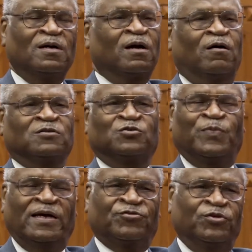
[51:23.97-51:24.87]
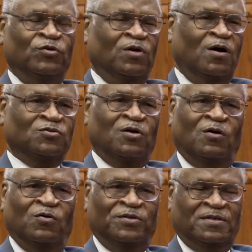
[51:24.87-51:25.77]
Congress is passing new laws
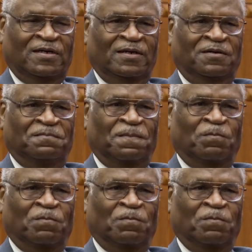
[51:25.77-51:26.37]
all the time.